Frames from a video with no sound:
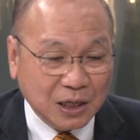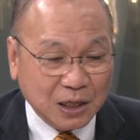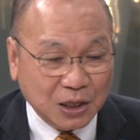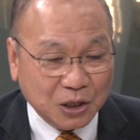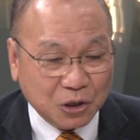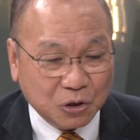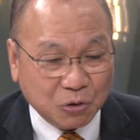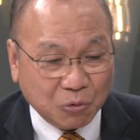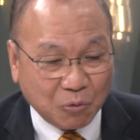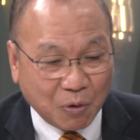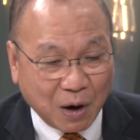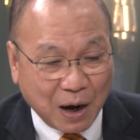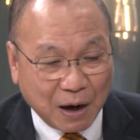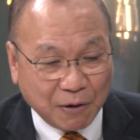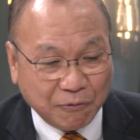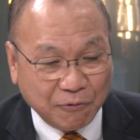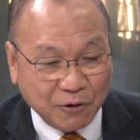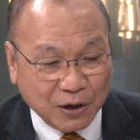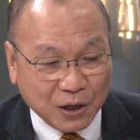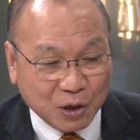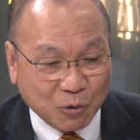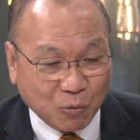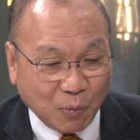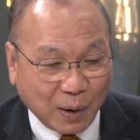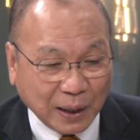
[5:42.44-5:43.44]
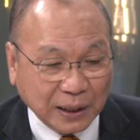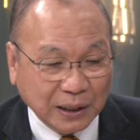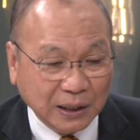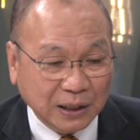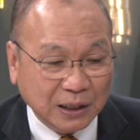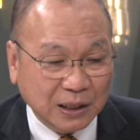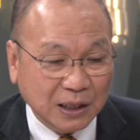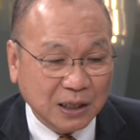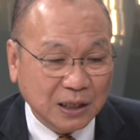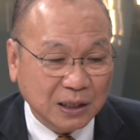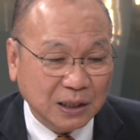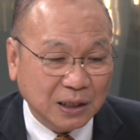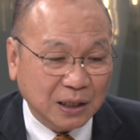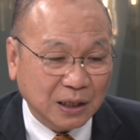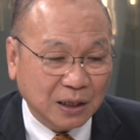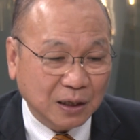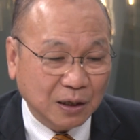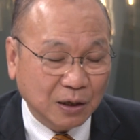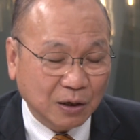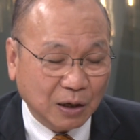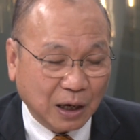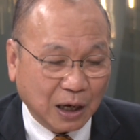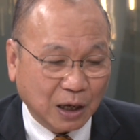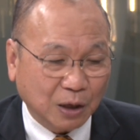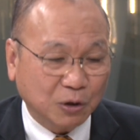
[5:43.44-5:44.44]
is roughly 1/3,
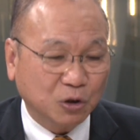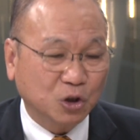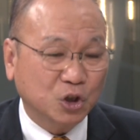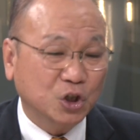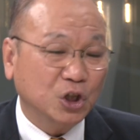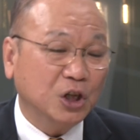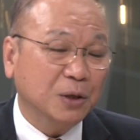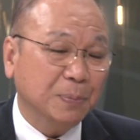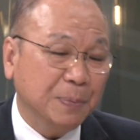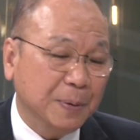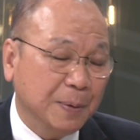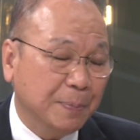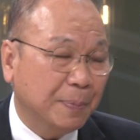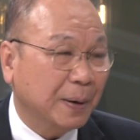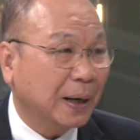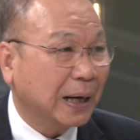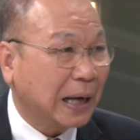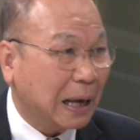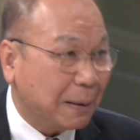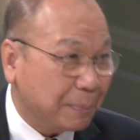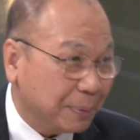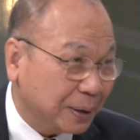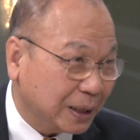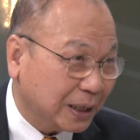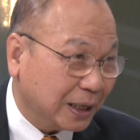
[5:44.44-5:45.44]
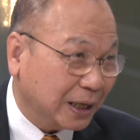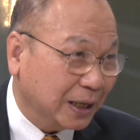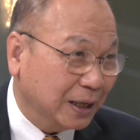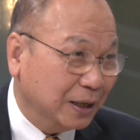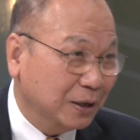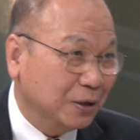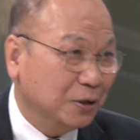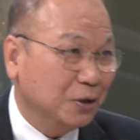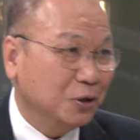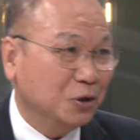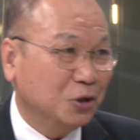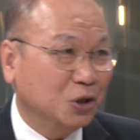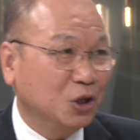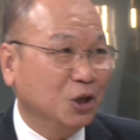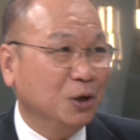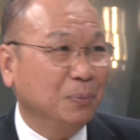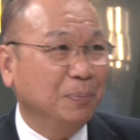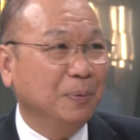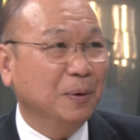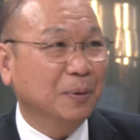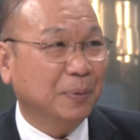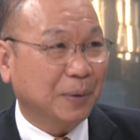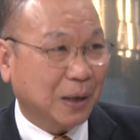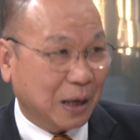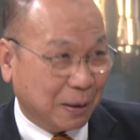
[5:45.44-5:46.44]
GDP per capita.
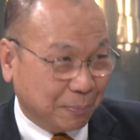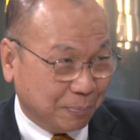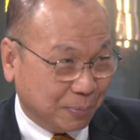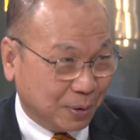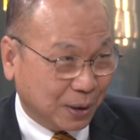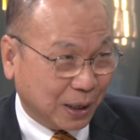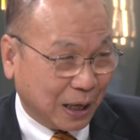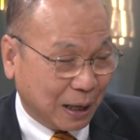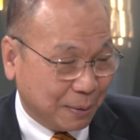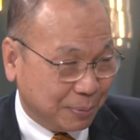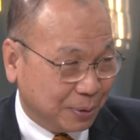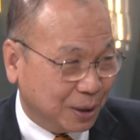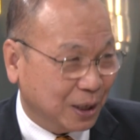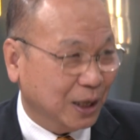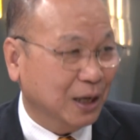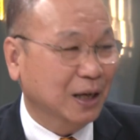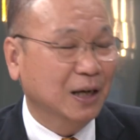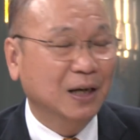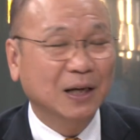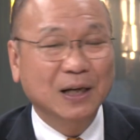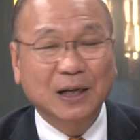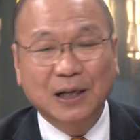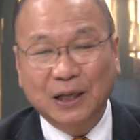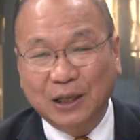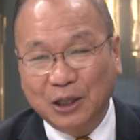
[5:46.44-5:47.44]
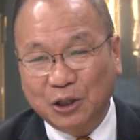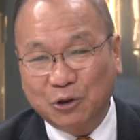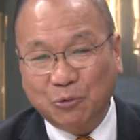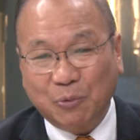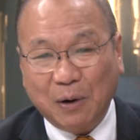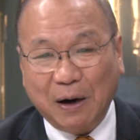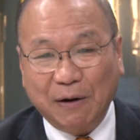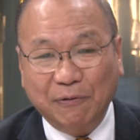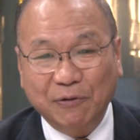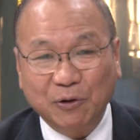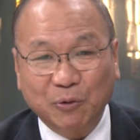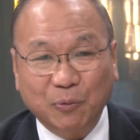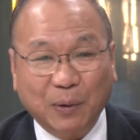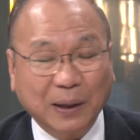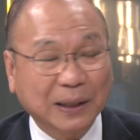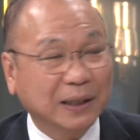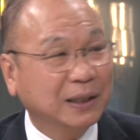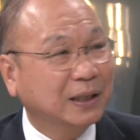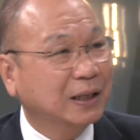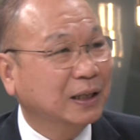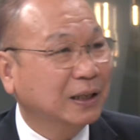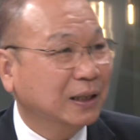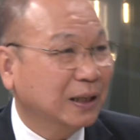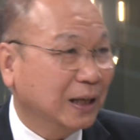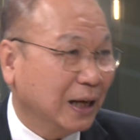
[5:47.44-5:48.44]
GDP per capita is roughly
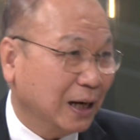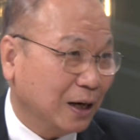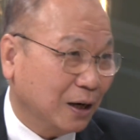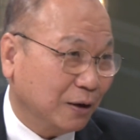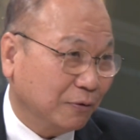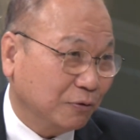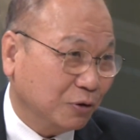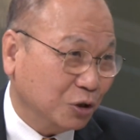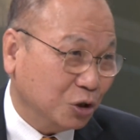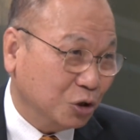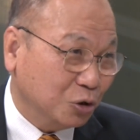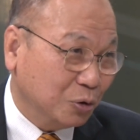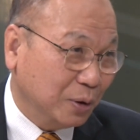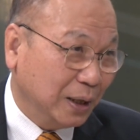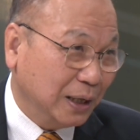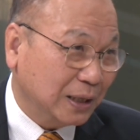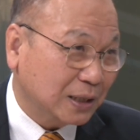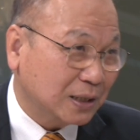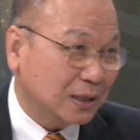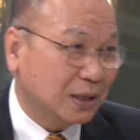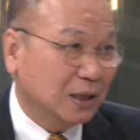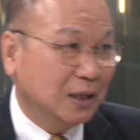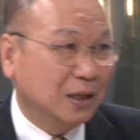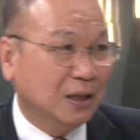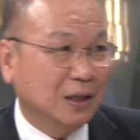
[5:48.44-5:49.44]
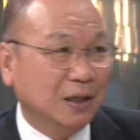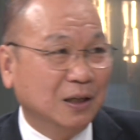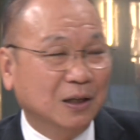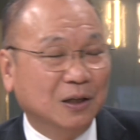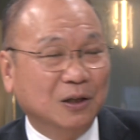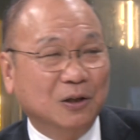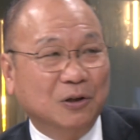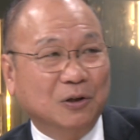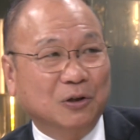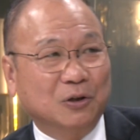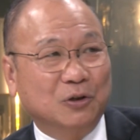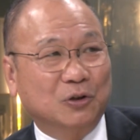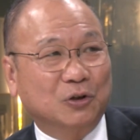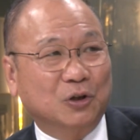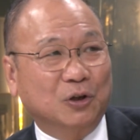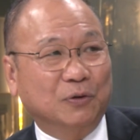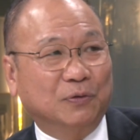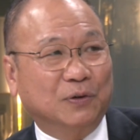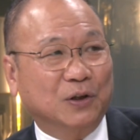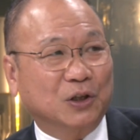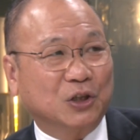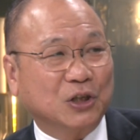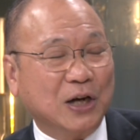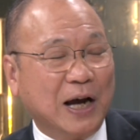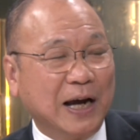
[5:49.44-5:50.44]
1/3 that of the US. So if
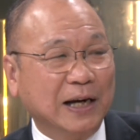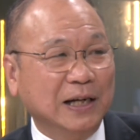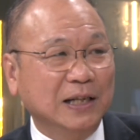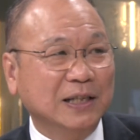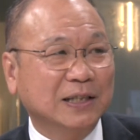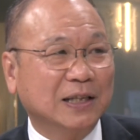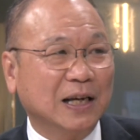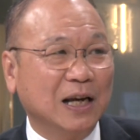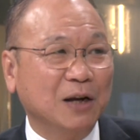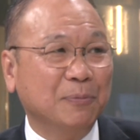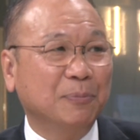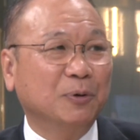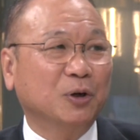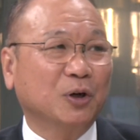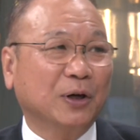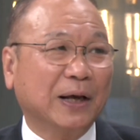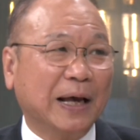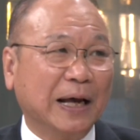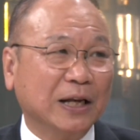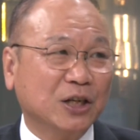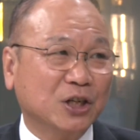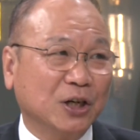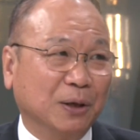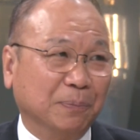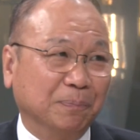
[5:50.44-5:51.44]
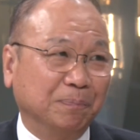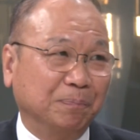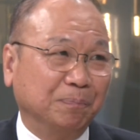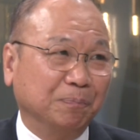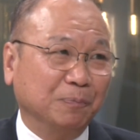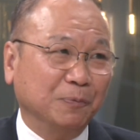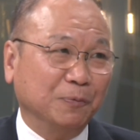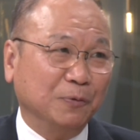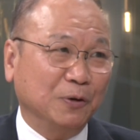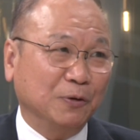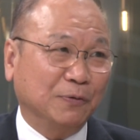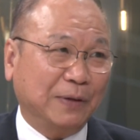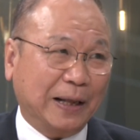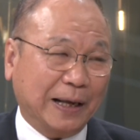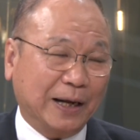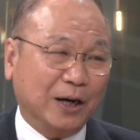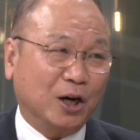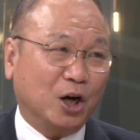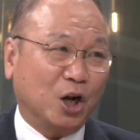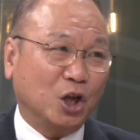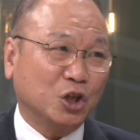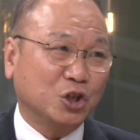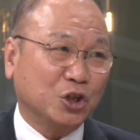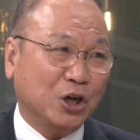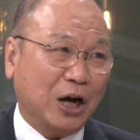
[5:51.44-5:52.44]
the Chinese are able to catch up with
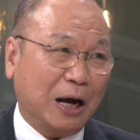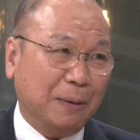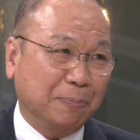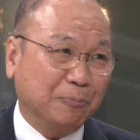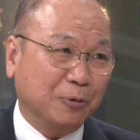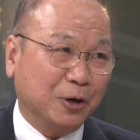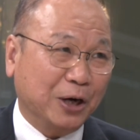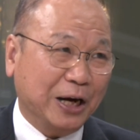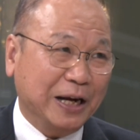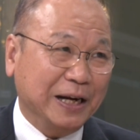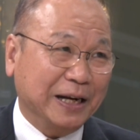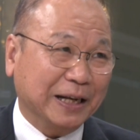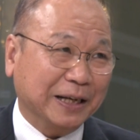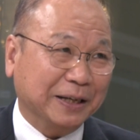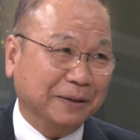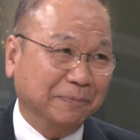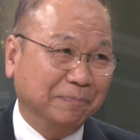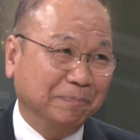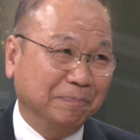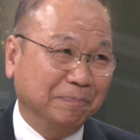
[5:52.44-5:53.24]
technological upgrading,